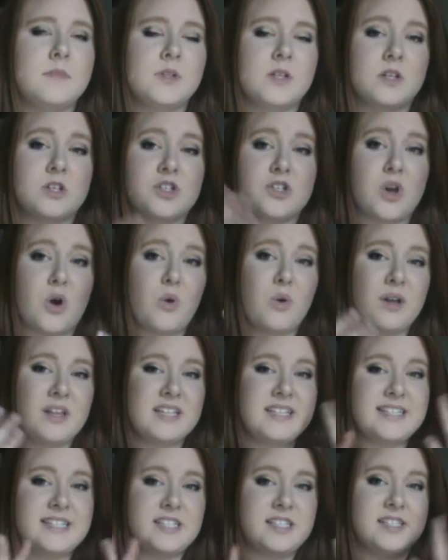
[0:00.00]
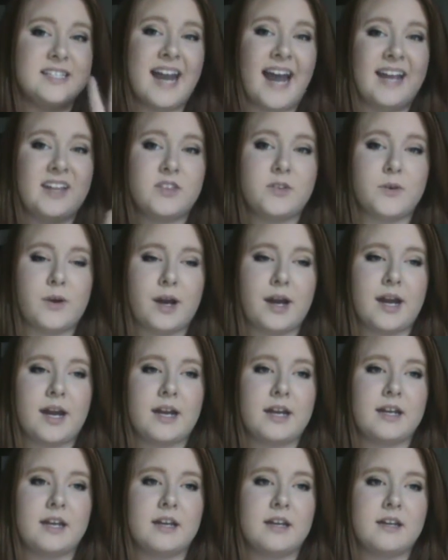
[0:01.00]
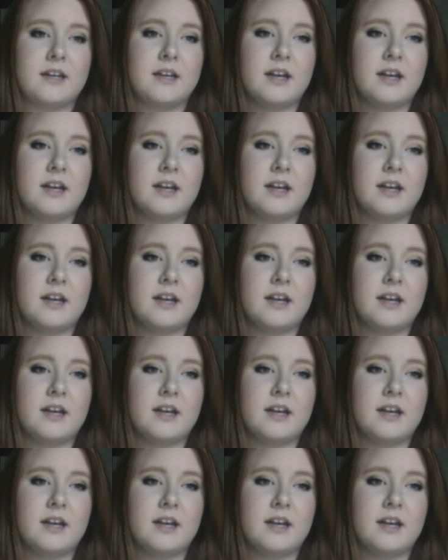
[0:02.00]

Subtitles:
So 9th grade,